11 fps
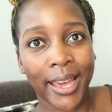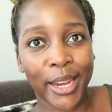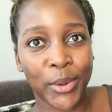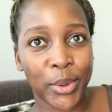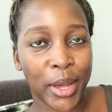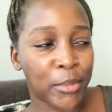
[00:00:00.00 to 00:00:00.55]

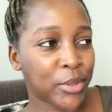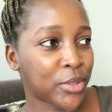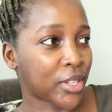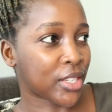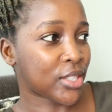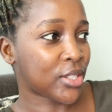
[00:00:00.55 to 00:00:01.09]
Anyway, I'm going to
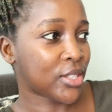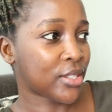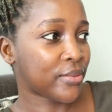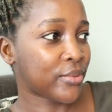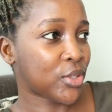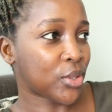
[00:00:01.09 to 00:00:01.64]
just
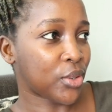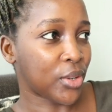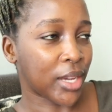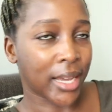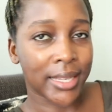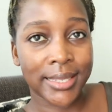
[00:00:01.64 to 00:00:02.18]
show you
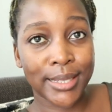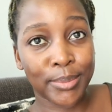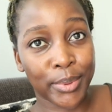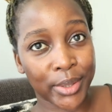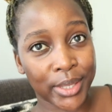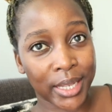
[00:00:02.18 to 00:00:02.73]
guys the
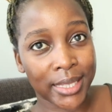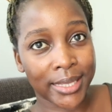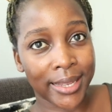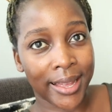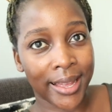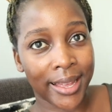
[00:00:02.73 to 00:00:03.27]
process
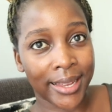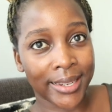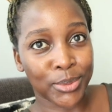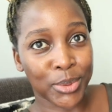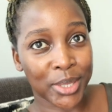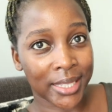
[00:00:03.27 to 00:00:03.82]

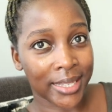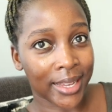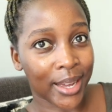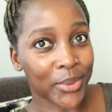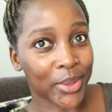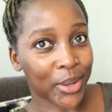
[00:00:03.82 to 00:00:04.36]
and we see
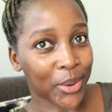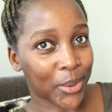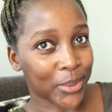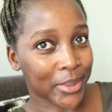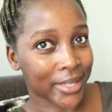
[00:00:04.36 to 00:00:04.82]
how that goes.